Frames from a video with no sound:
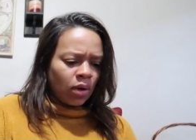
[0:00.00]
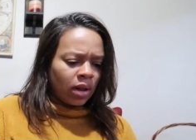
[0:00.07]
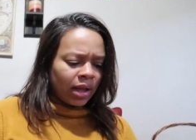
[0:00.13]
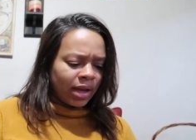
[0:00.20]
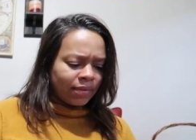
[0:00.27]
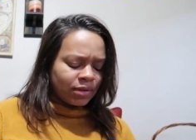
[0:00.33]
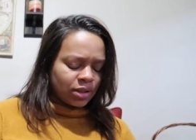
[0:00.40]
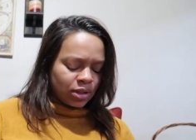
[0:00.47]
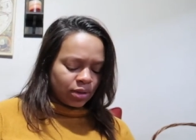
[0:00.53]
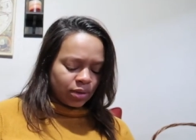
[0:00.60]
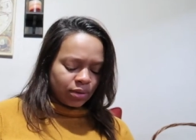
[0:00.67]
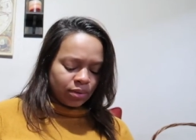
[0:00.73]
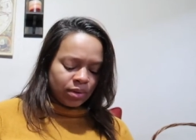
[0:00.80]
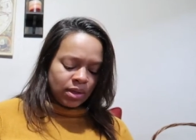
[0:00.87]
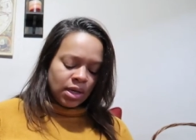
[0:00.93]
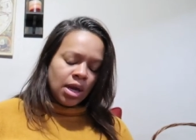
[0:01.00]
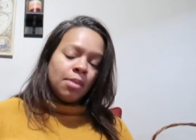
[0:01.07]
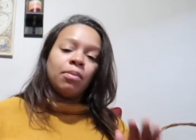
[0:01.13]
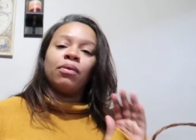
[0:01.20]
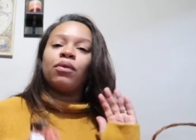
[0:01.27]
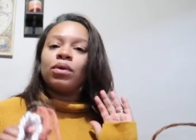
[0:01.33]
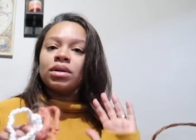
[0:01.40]
all I have to do
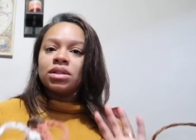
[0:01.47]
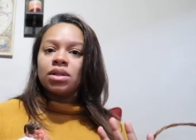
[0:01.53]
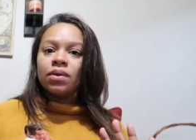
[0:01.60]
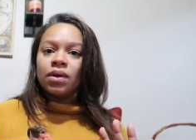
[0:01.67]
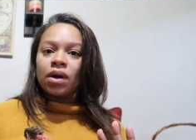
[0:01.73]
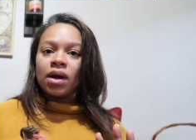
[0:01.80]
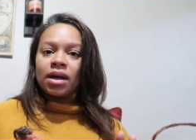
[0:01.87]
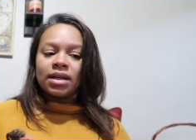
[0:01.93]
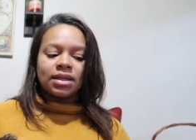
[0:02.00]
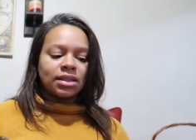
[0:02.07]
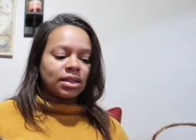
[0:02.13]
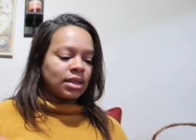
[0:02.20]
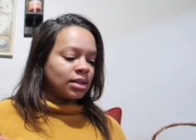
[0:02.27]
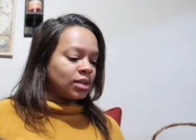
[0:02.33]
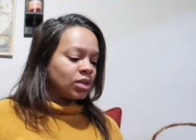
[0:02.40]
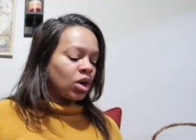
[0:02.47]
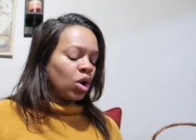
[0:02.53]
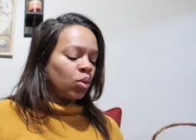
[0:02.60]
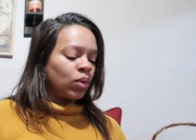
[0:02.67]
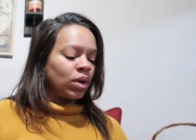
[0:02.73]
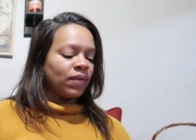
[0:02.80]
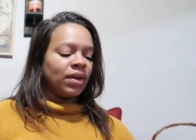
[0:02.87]
before I sew it on is like
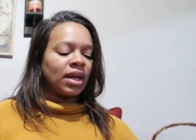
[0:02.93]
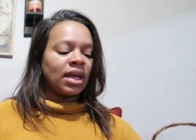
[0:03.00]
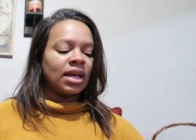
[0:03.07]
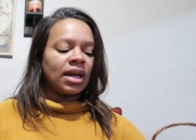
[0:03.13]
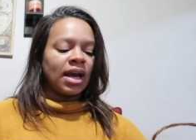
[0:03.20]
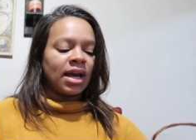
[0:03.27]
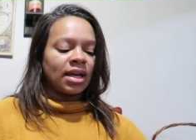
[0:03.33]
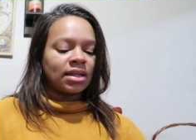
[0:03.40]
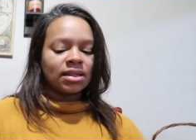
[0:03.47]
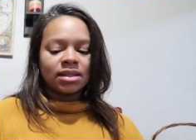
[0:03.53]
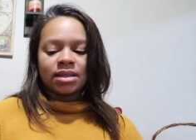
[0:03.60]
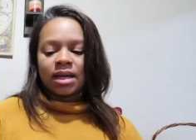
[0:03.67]
start weaving in ends.